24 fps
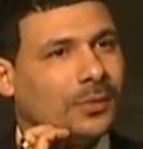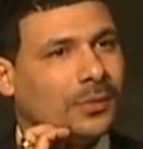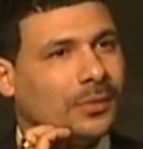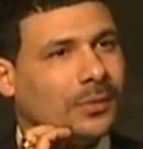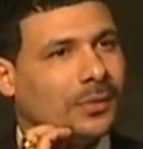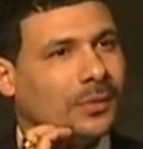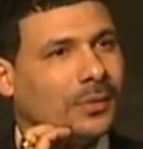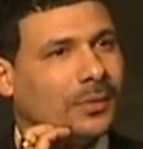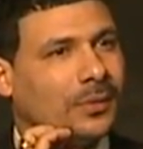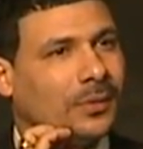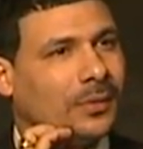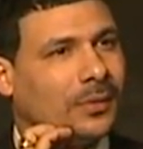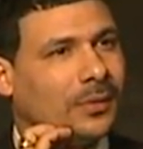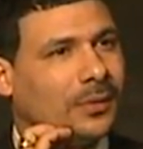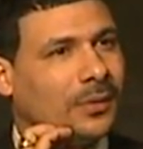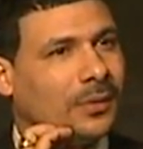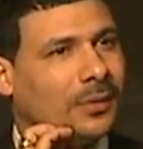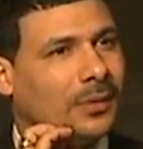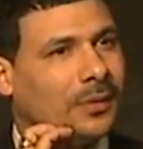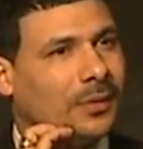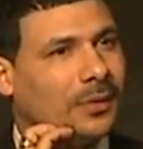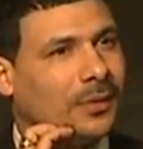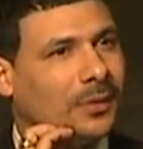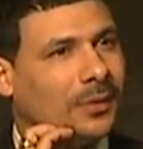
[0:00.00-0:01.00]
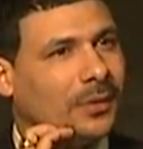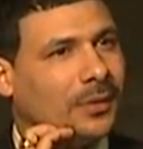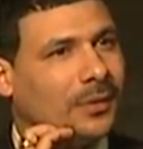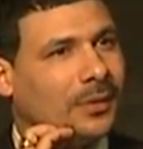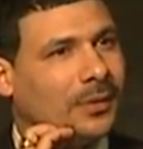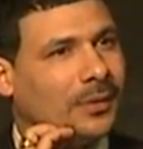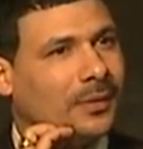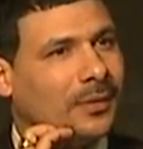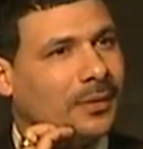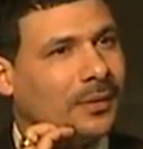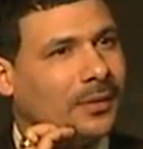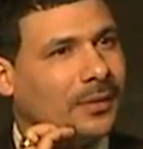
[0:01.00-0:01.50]

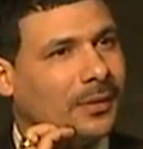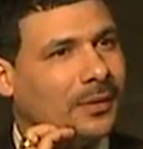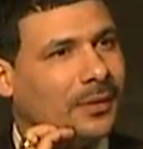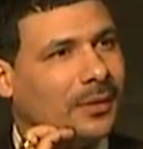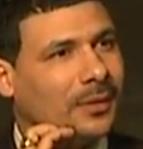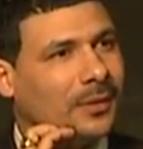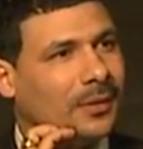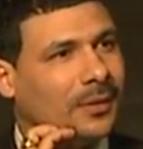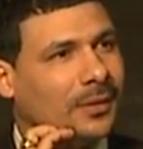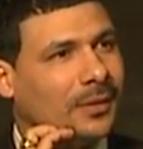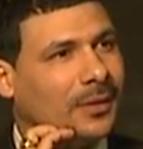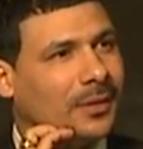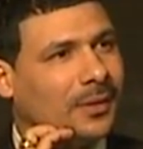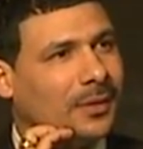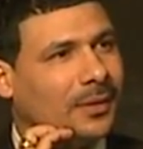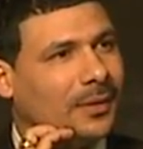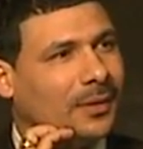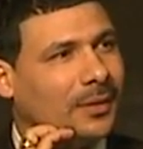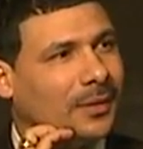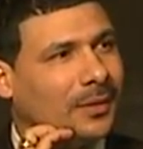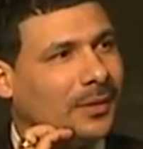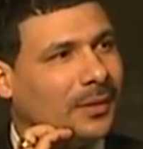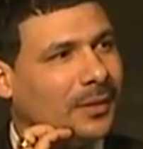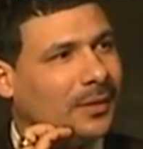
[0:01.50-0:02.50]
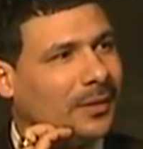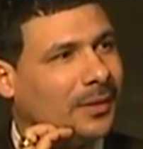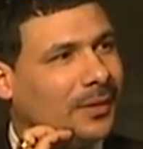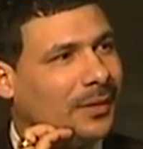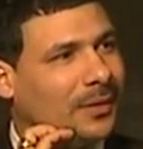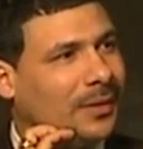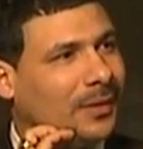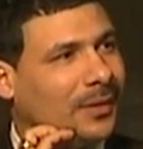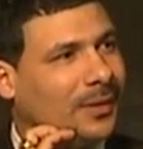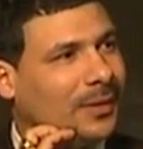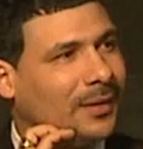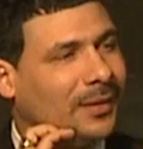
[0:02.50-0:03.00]

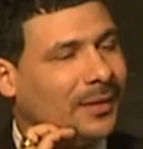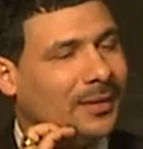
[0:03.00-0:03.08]
Nothing is said.